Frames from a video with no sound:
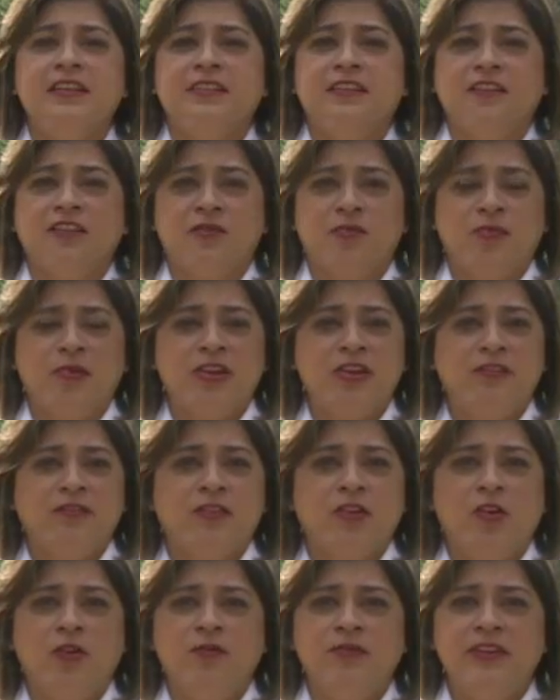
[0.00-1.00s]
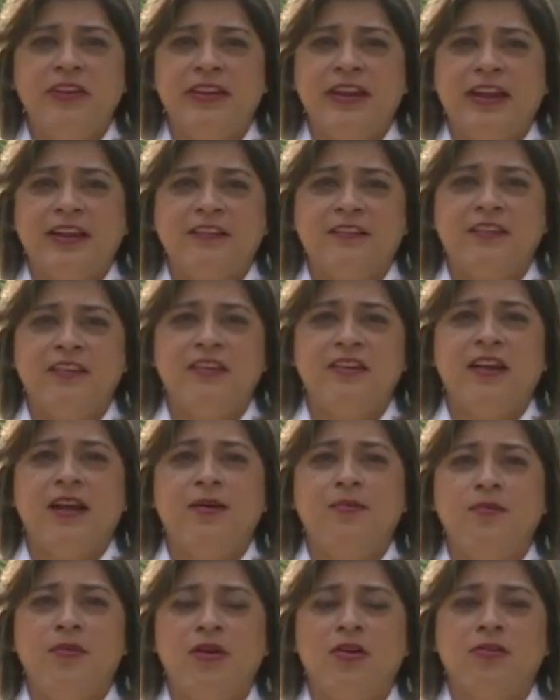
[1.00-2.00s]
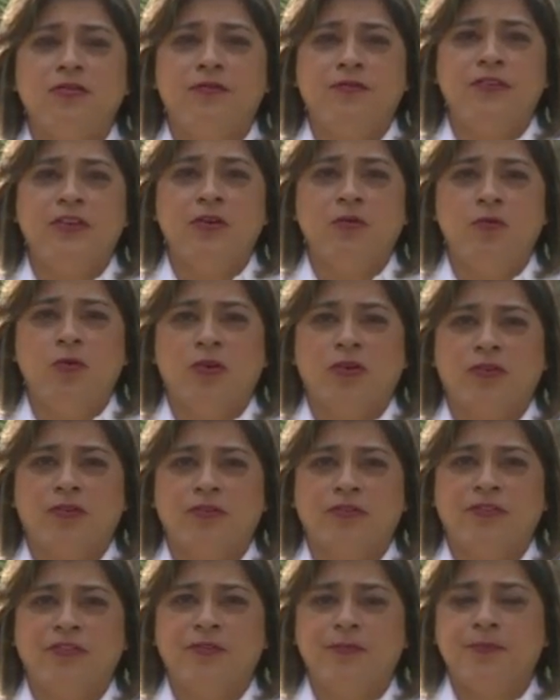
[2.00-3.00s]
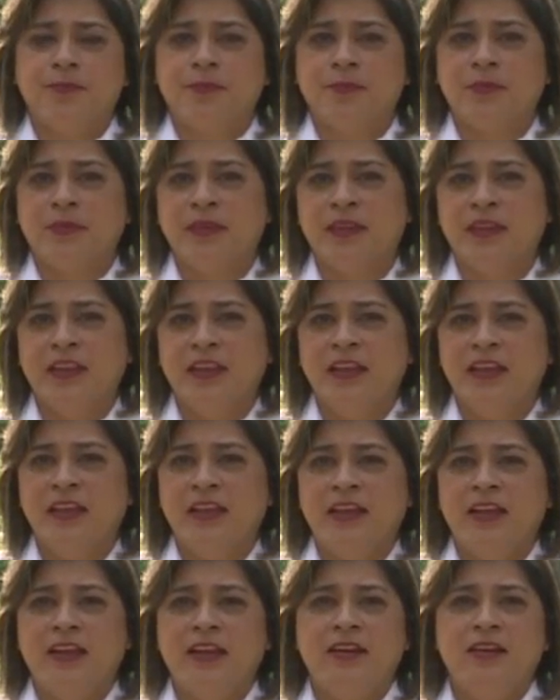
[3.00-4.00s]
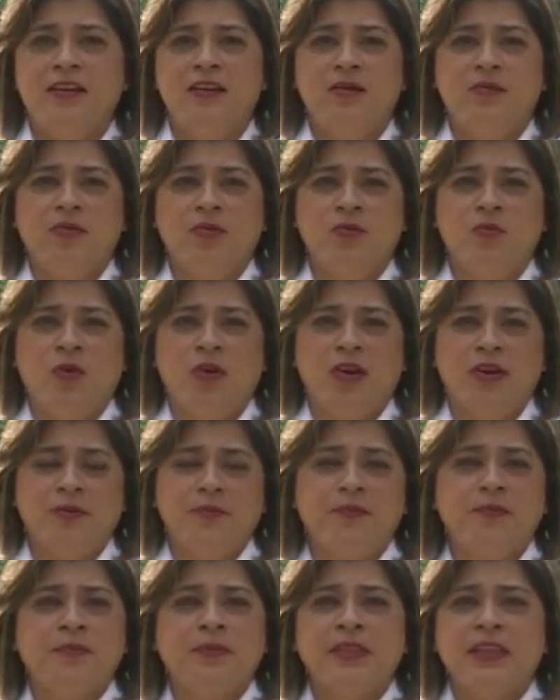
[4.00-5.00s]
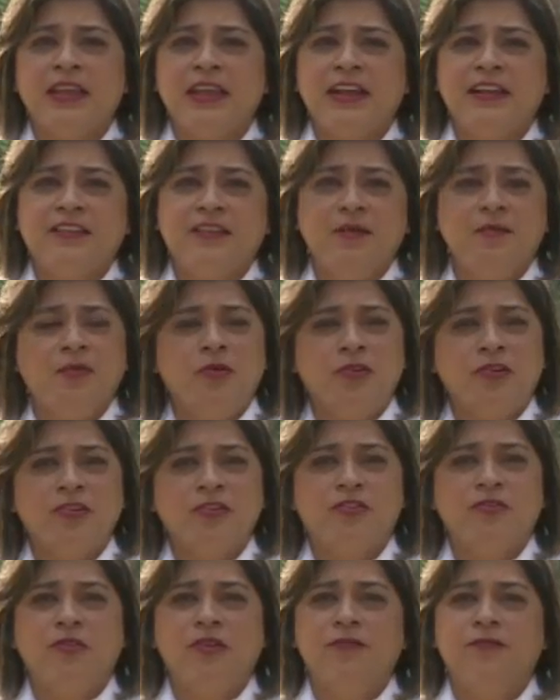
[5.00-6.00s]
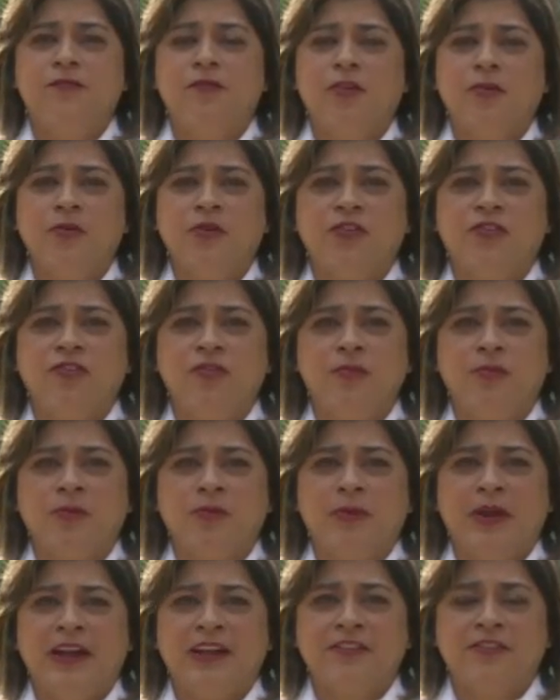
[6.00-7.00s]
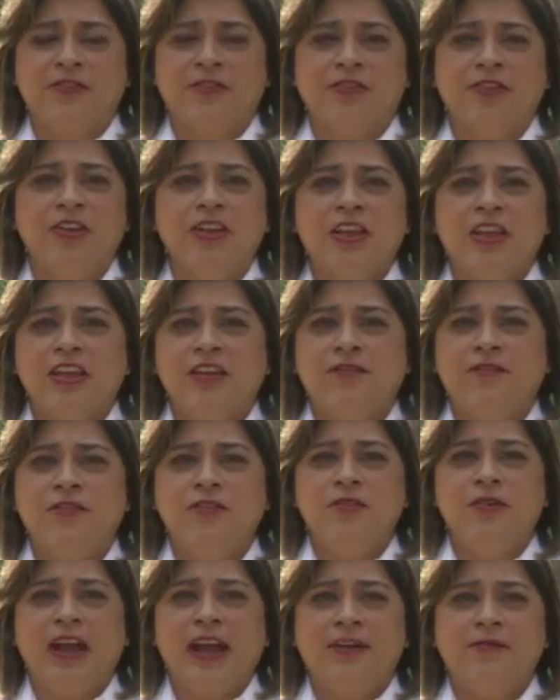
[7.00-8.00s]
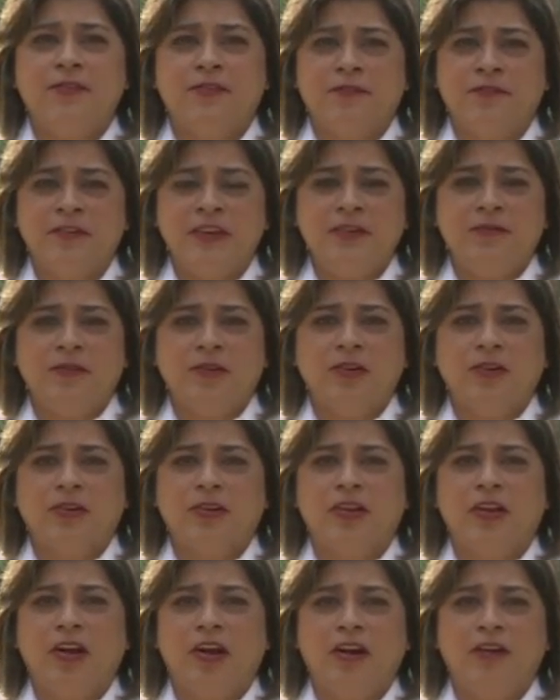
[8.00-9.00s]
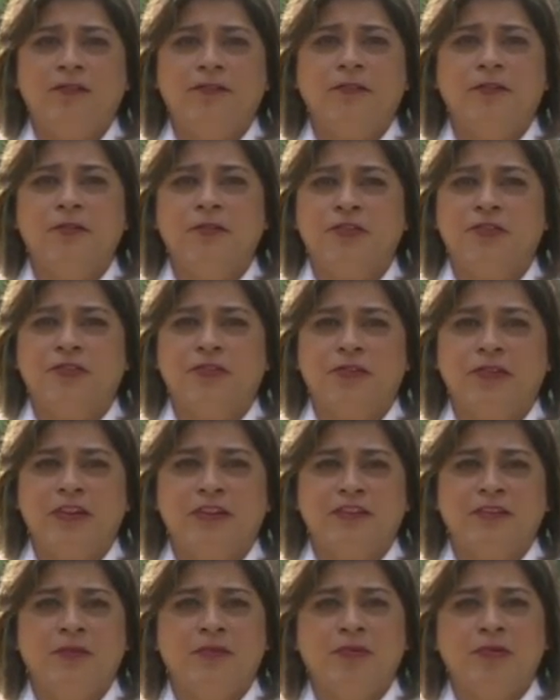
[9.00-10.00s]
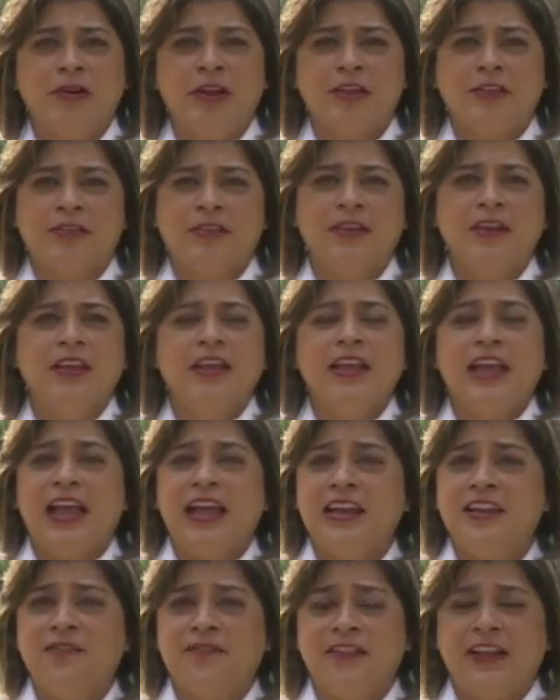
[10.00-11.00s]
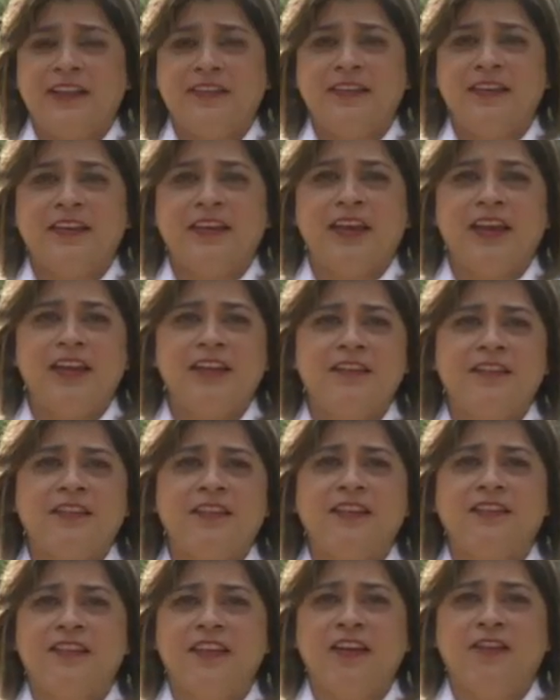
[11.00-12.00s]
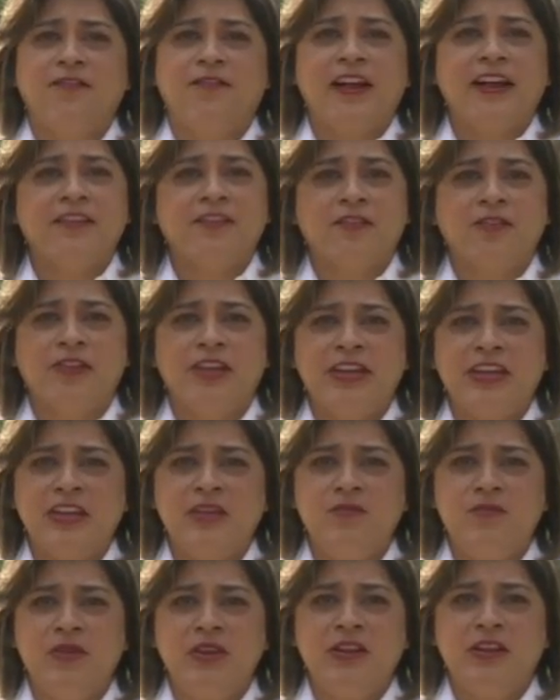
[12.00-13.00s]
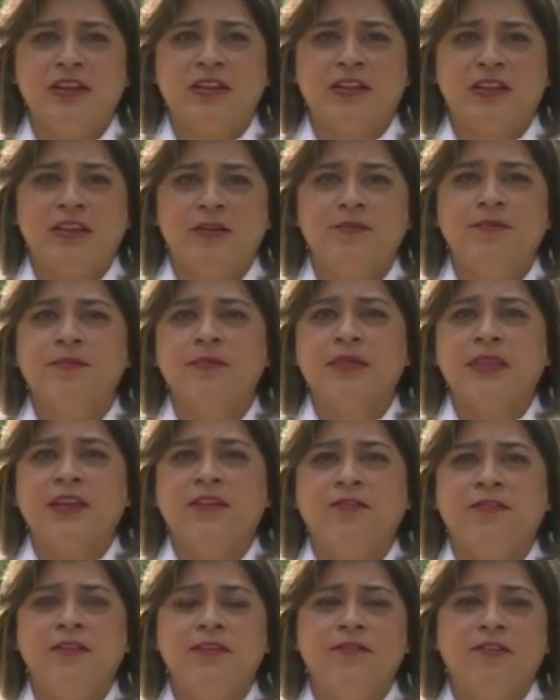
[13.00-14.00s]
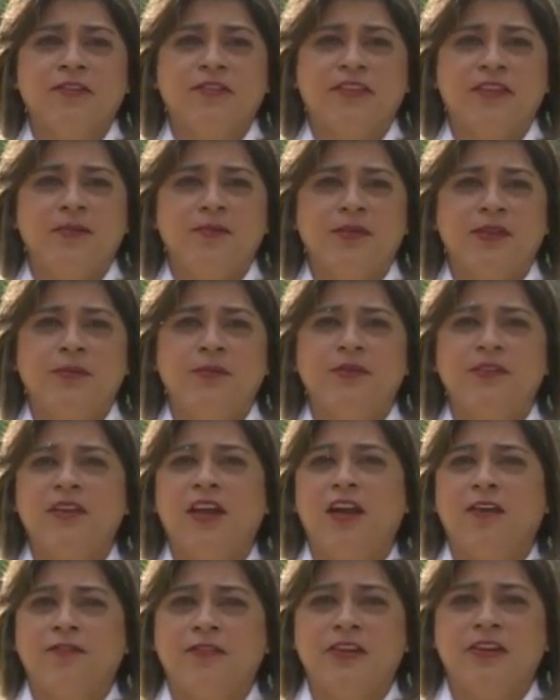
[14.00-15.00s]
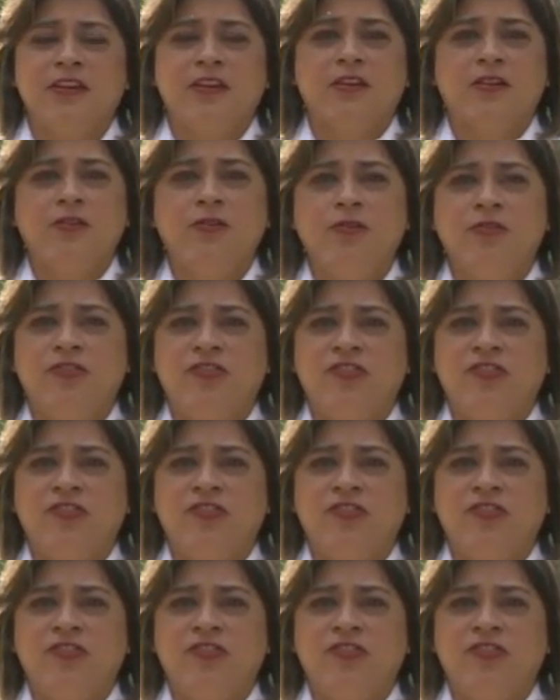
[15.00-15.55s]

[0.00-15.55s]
the spread of COVID-19 among field workers. Number 1, it's important to inform your supervisor if you have a fever, cough, or shortness of breath. And if that's the case, self-isolate immediately. Fever symptoms often include